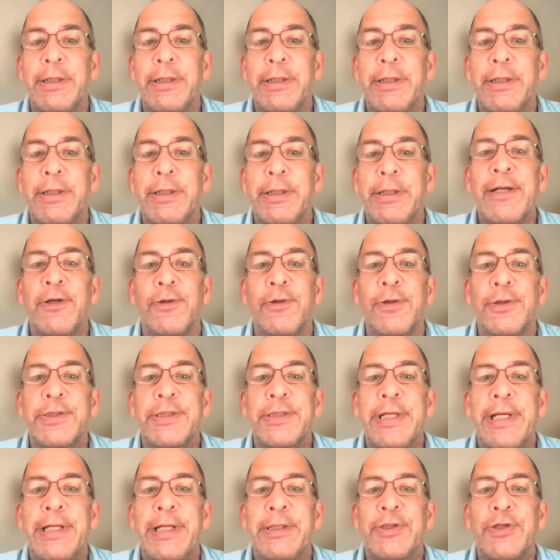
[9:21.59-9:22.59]

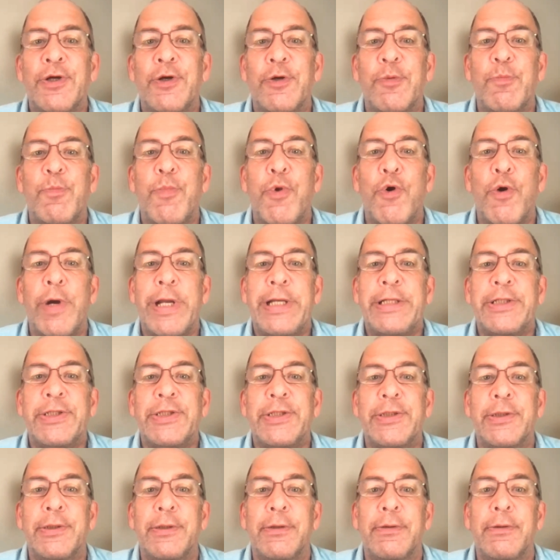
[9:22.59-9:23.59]
needles in certain
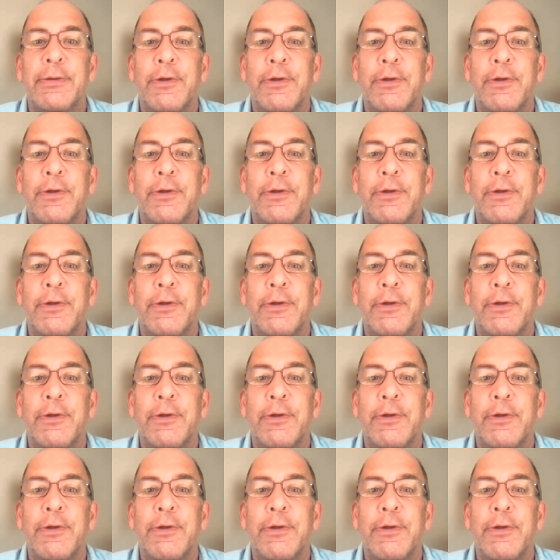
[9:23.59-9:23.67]
points